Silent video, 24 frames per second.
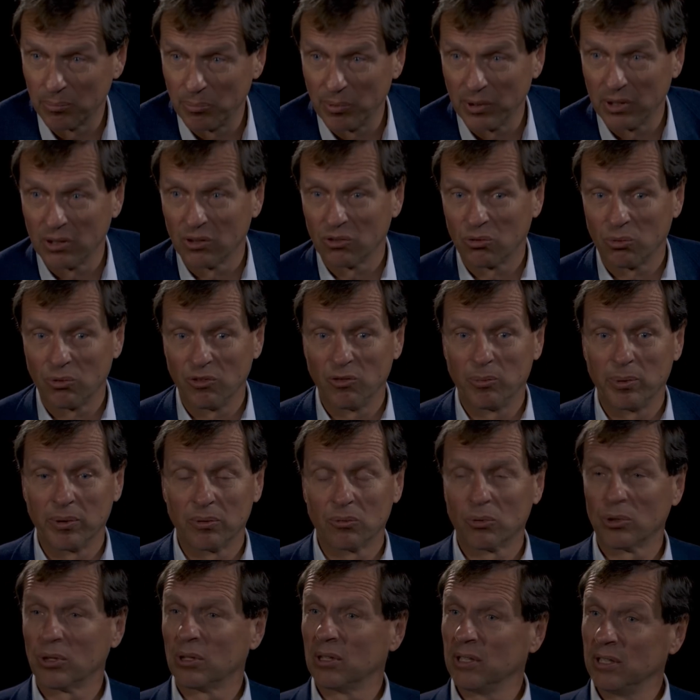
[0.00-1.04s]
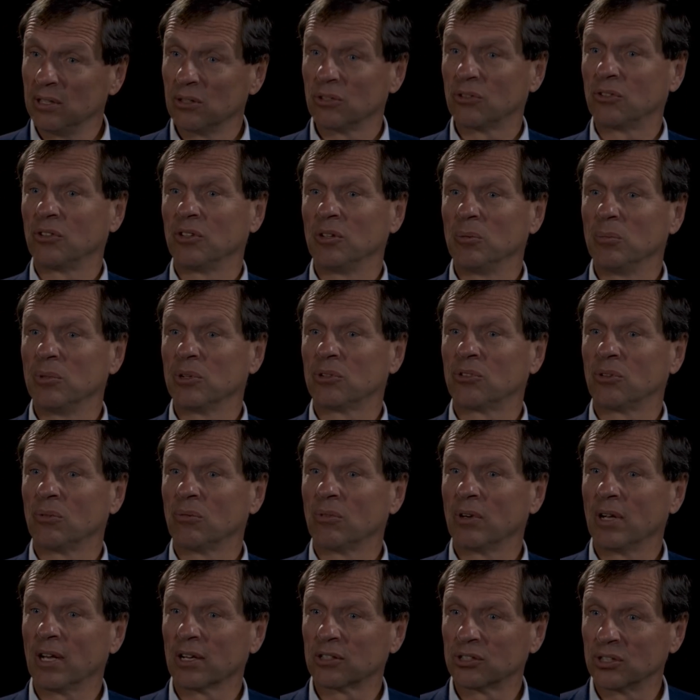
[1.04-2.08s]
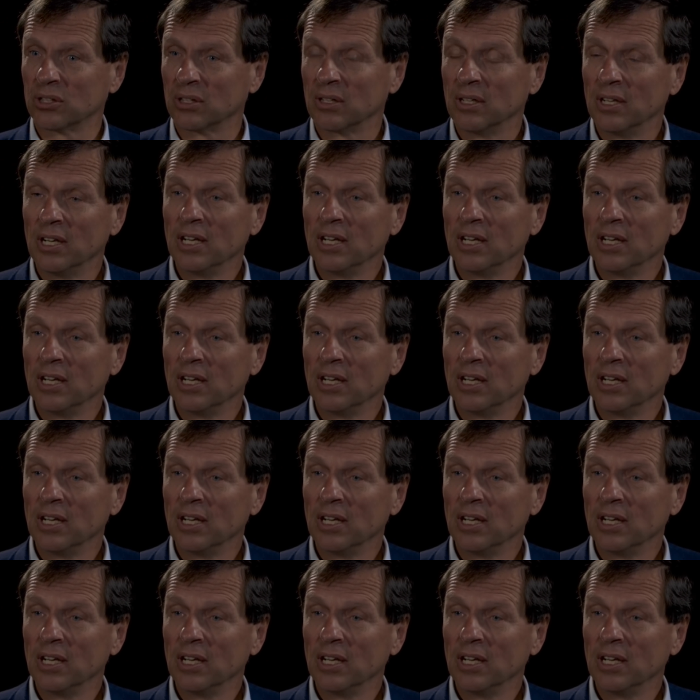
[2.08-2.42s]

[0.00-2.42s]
because we've been real leaders in emission reduction.